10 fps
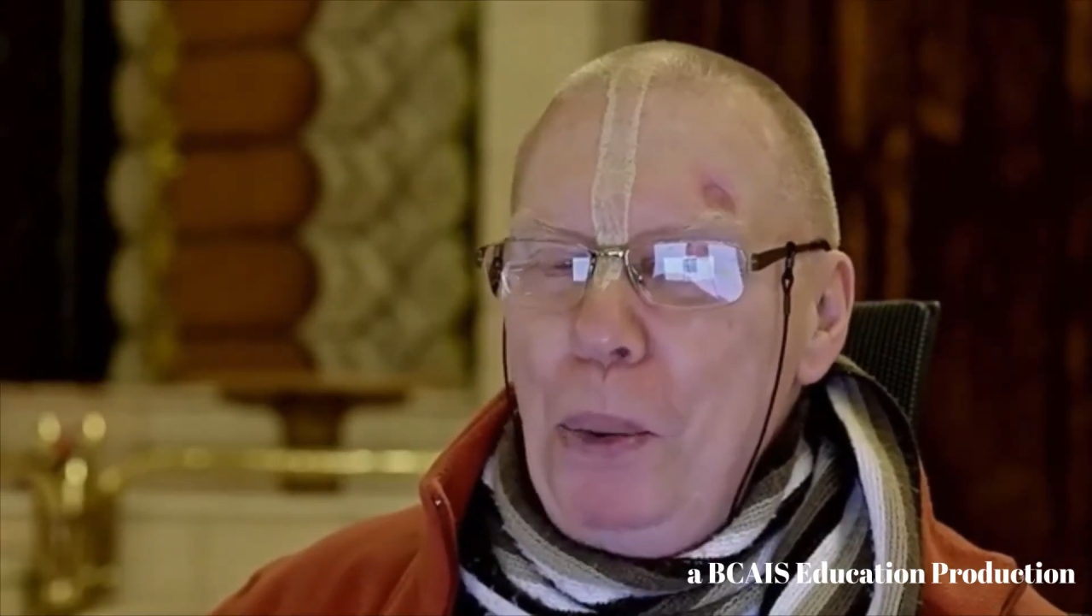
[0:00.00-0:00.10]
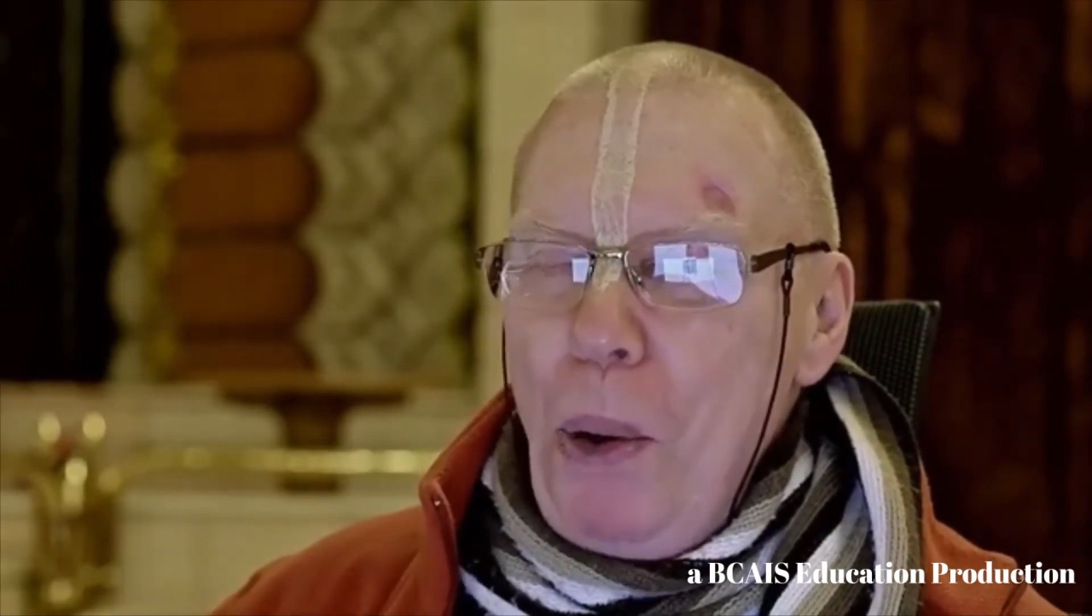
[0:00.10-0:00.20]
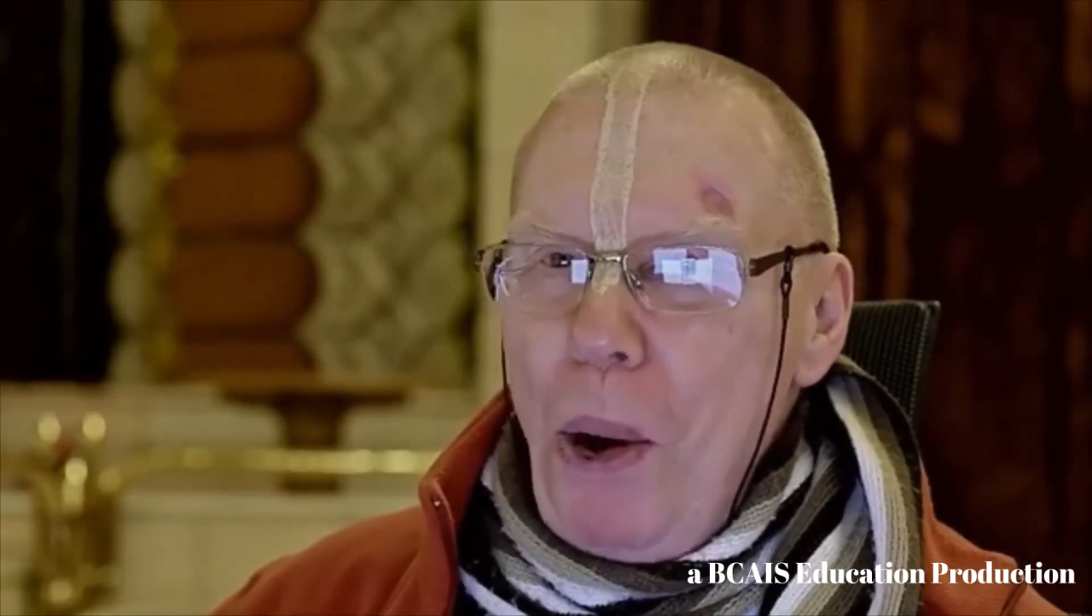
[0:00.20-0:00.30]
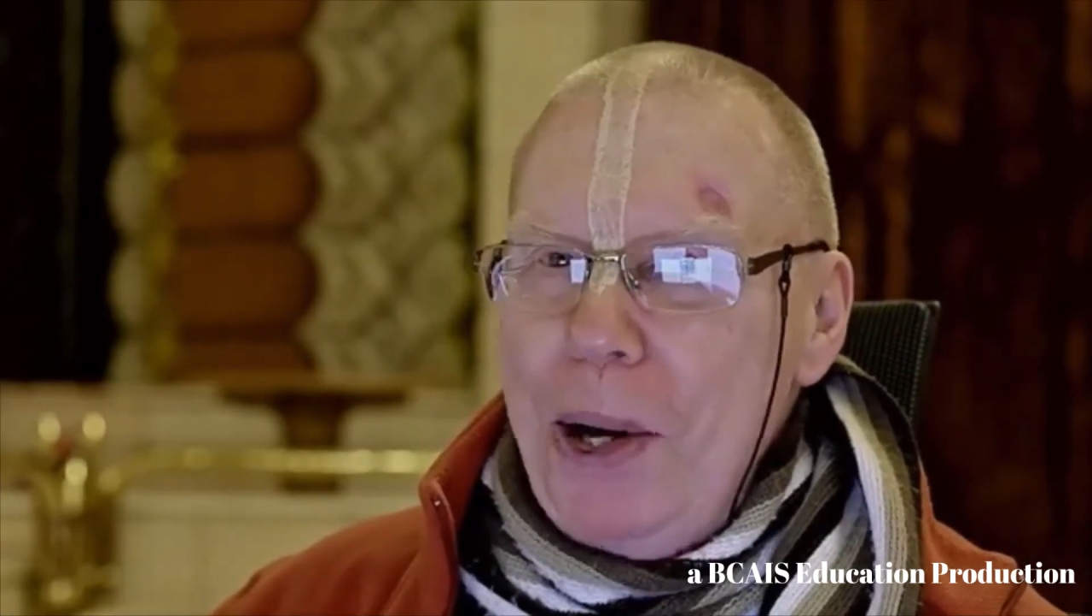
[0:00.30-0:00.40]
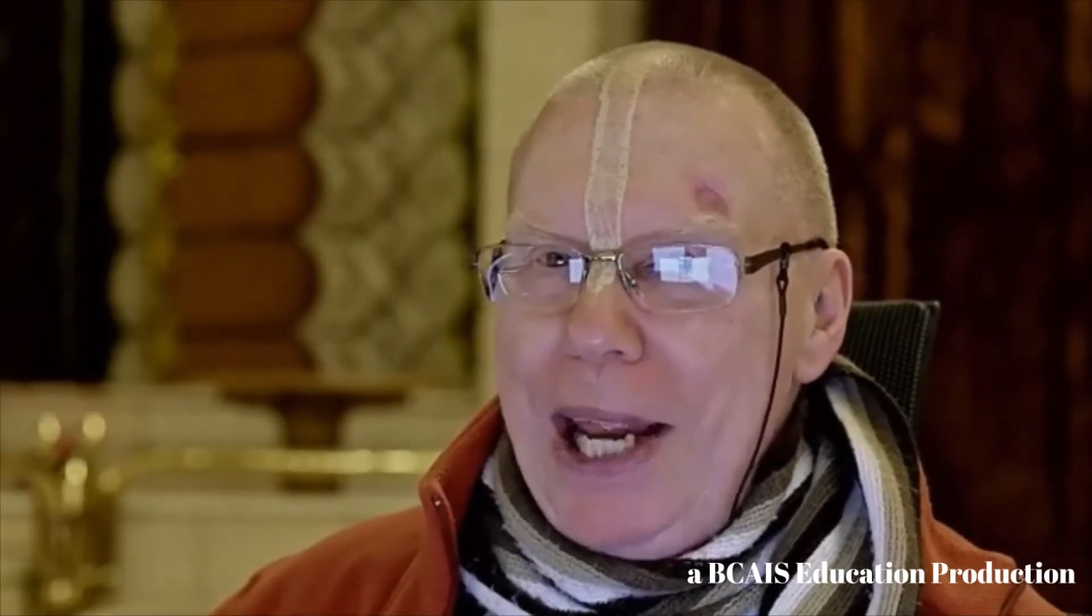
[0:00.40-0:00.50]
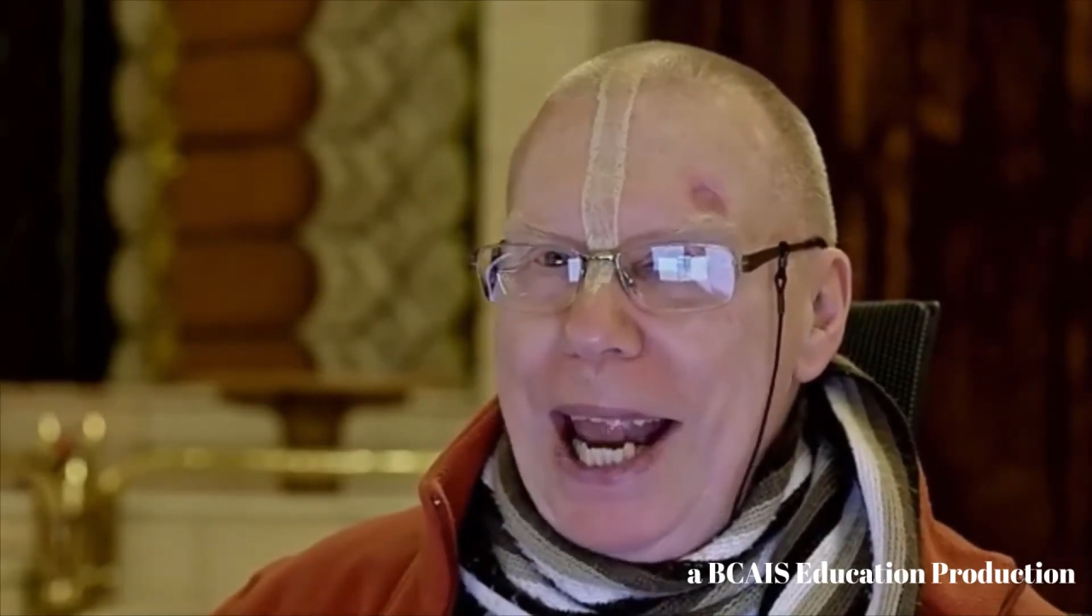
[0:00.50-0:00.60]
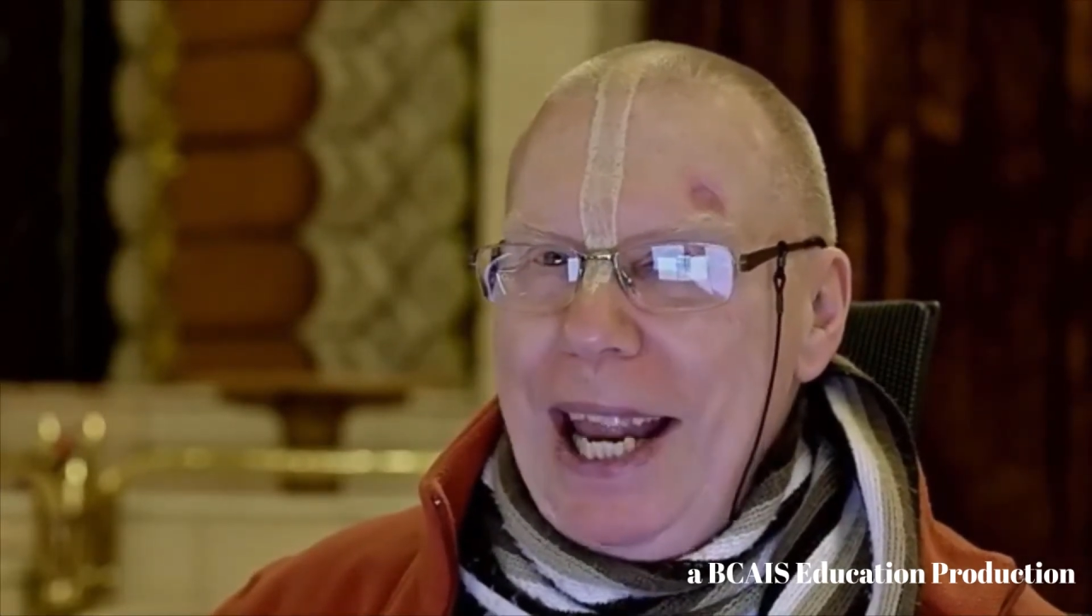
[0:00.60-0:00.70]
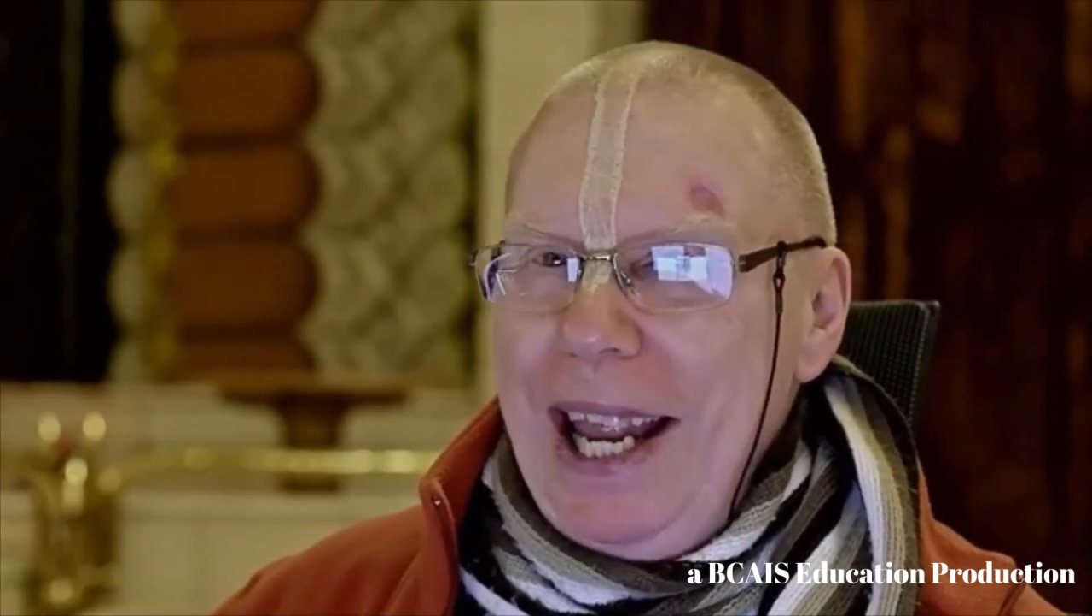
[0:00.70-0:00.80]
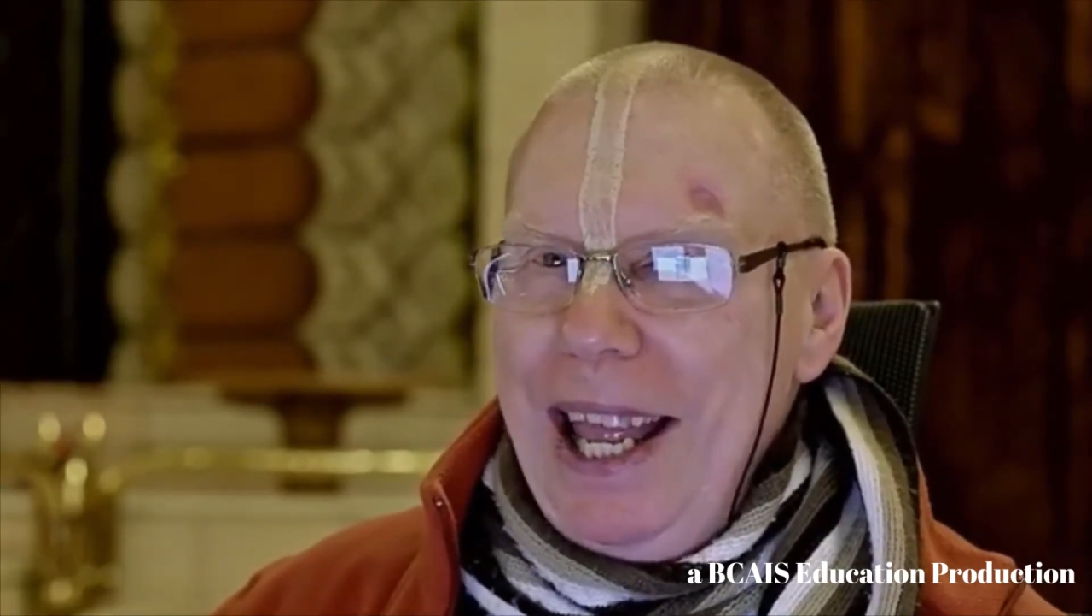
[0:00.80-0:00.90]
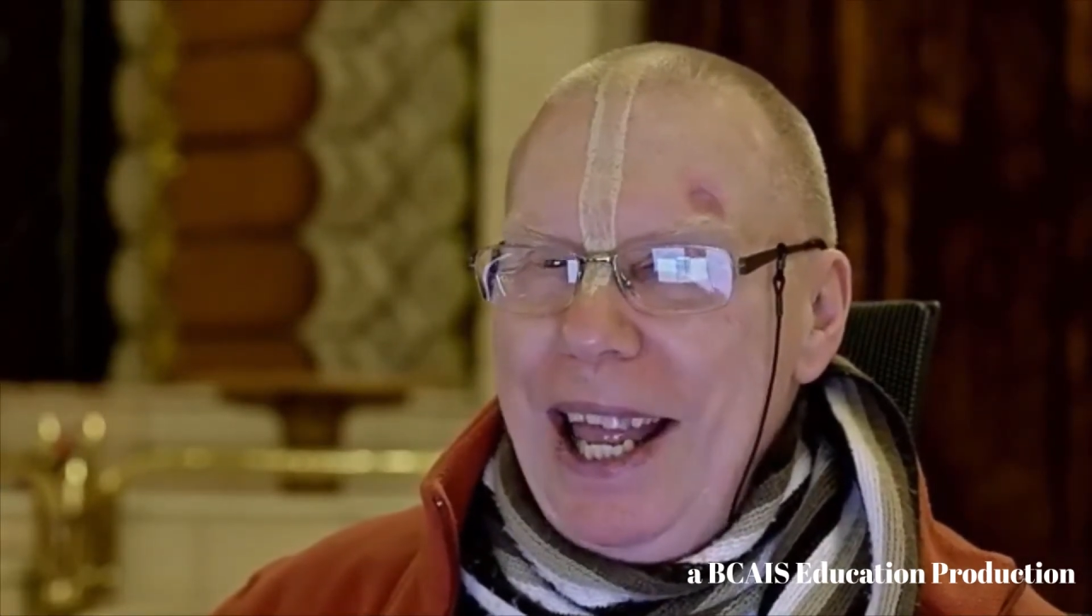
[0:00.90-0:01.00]

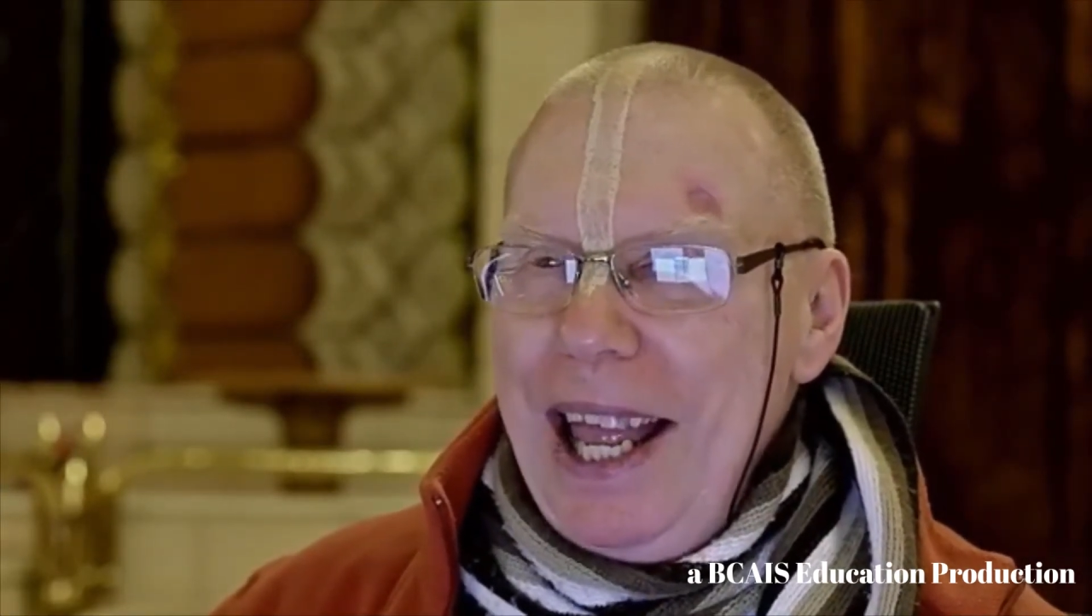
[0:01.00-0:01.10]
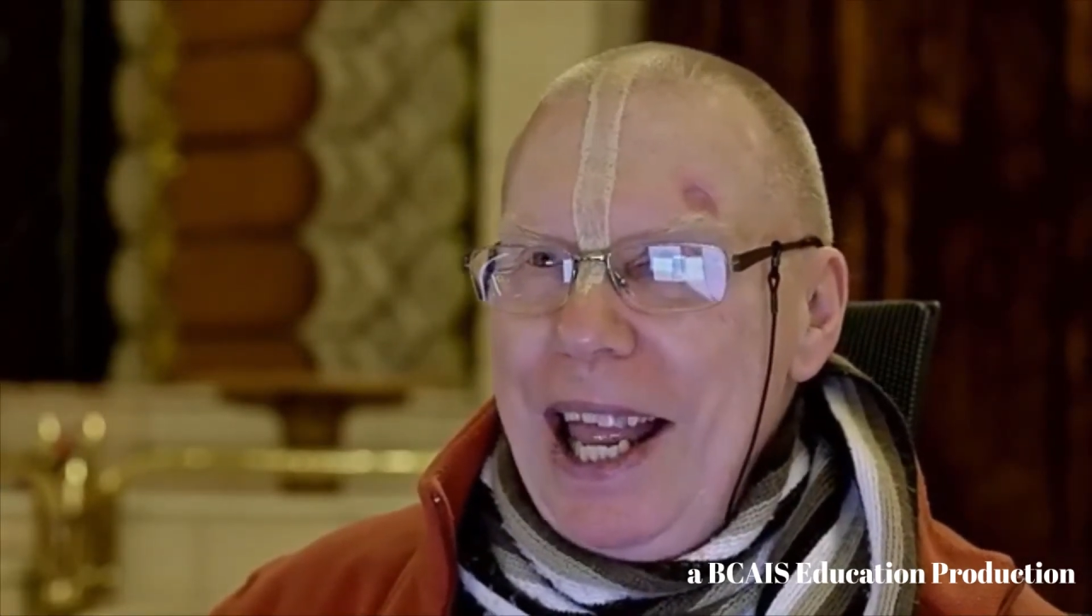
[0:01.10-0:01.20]
walking.